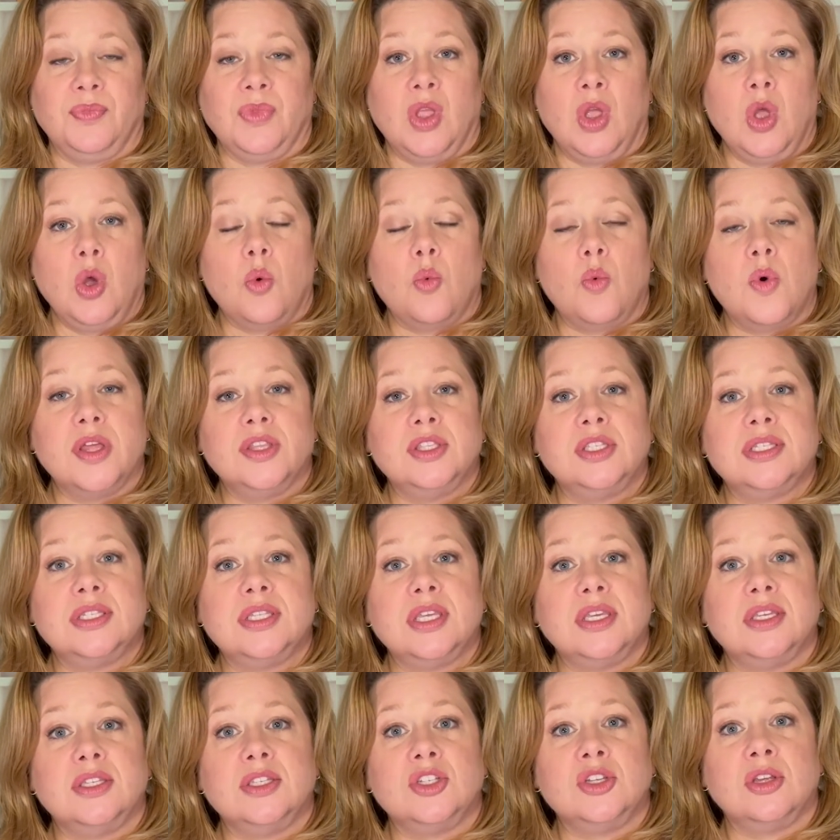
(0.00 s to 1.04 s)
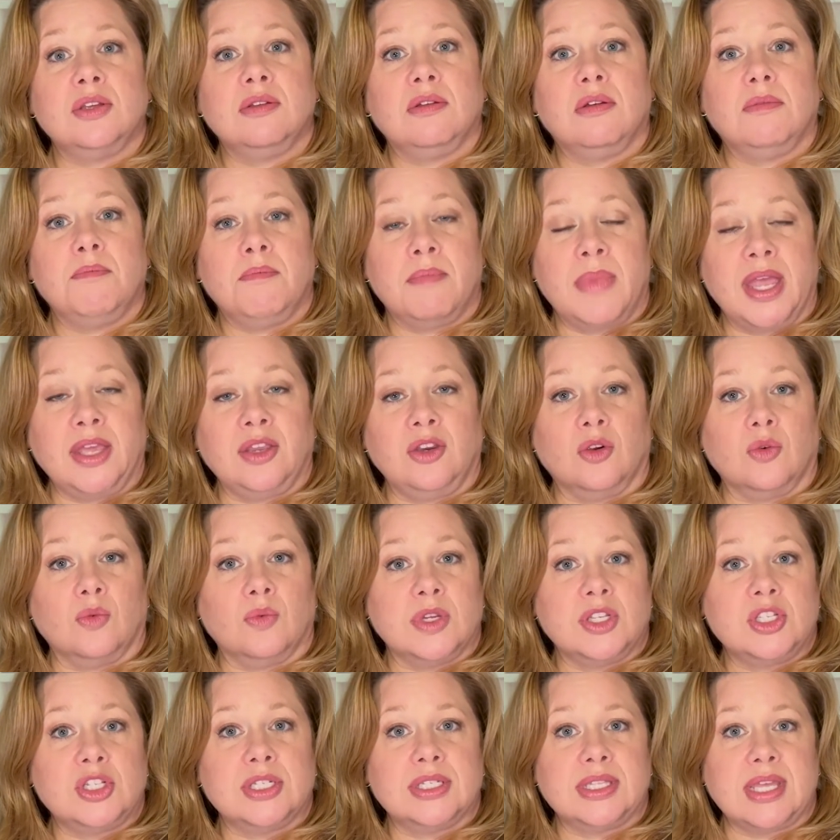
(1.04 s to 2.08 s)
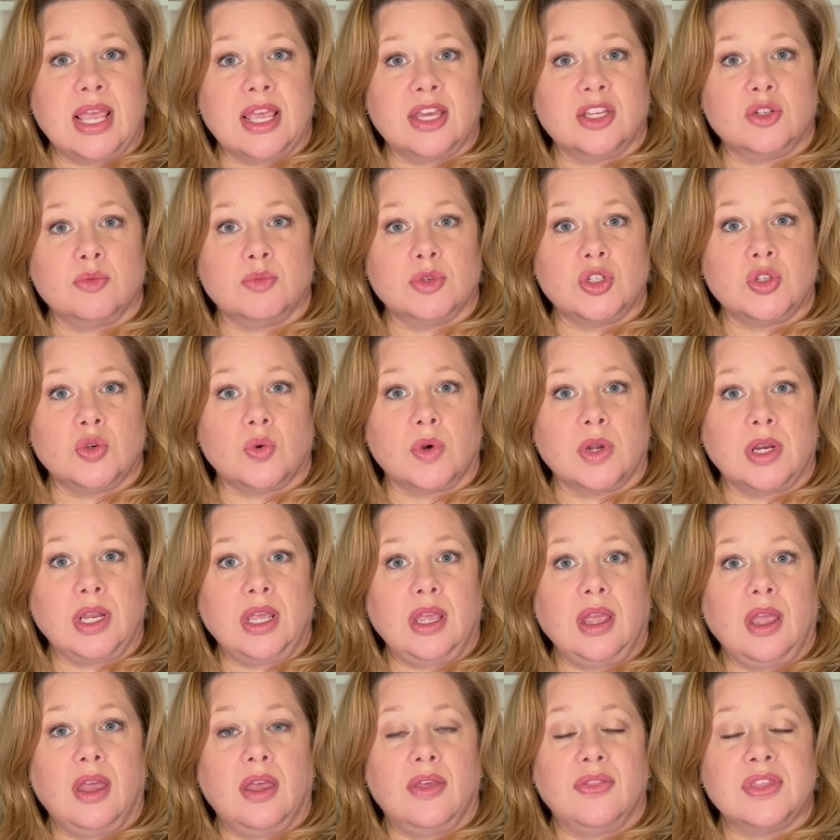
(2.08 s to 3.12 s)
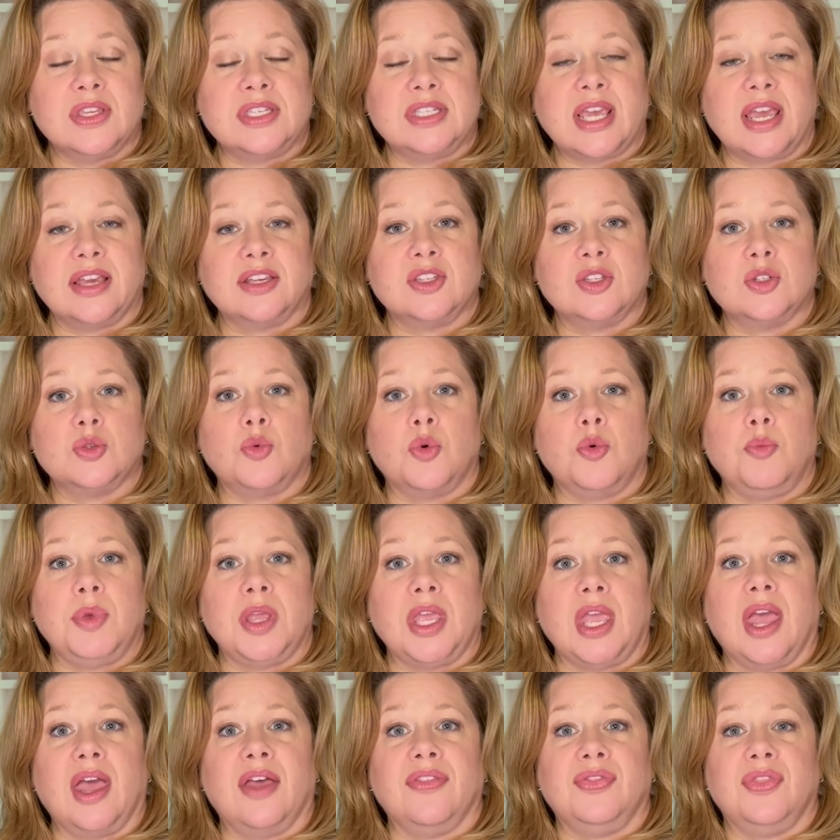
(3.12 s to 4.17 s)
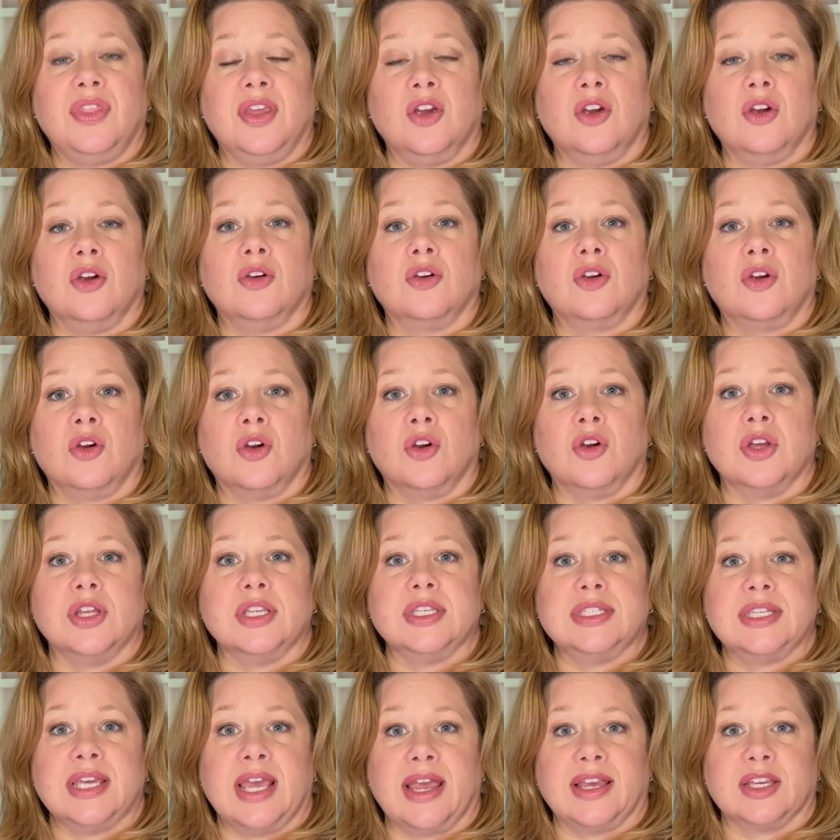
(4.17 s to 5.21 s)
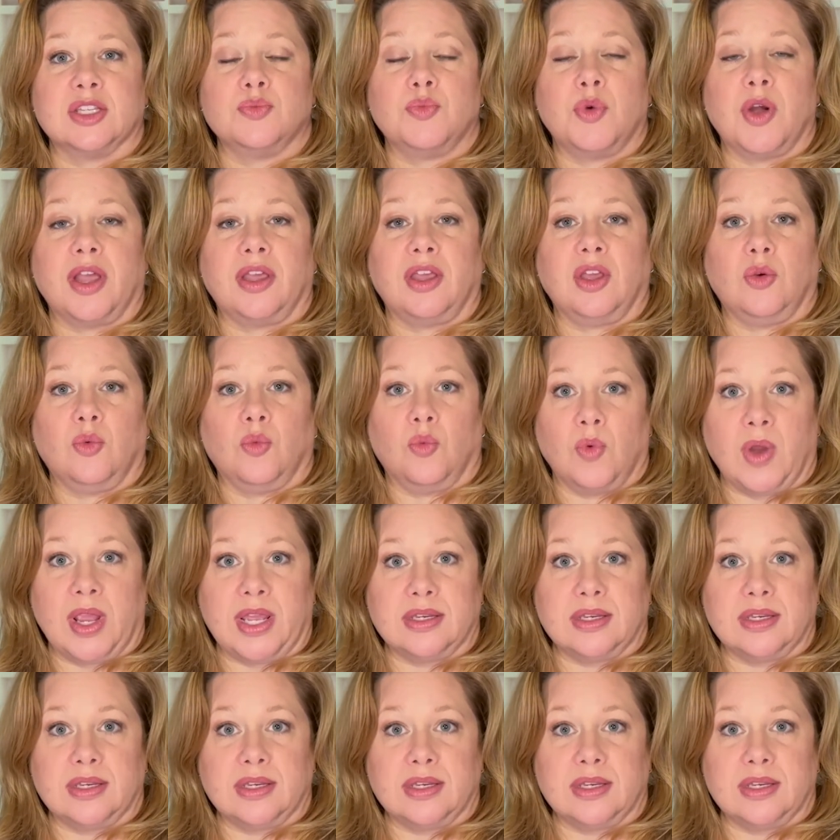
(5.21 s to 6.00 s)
Once the minor reaches the age of majority, the taxes will be at their current tax bracket rate.